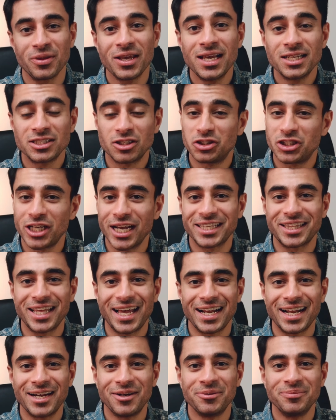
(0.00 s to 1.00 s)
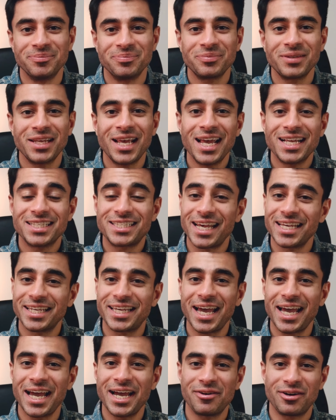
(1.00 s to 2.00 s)
So check that out. Take
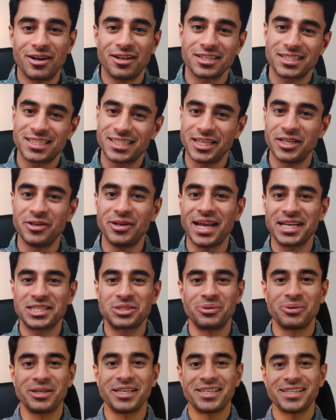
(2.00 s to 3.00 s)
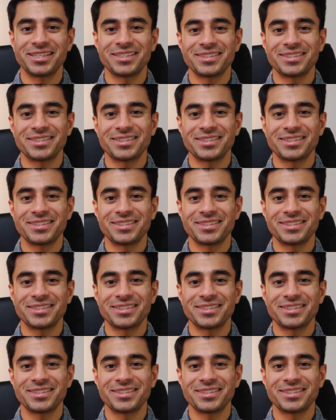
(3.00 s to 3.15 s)
care, and I'll see you next week.